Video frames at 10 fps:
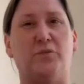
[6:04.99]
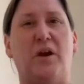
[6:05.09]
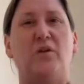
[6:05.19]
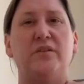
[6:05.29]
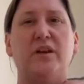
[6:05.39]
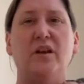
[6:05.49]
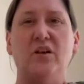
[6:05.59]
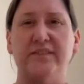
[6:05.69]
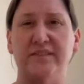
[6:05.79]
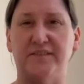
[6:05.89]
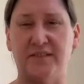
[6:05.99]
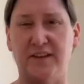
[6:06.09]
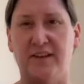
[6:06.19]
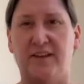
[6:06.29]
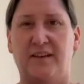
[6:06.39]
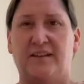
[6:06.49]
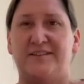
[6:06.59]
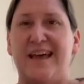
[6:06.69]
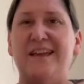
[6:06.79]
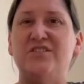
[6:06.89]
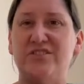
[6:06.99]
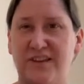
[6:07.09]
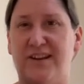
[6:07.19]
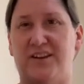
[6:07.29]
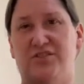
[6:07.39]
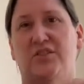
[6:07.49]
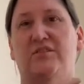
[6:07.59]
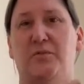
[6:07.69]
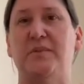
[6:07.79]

We hold a lot of tension in our shoulders,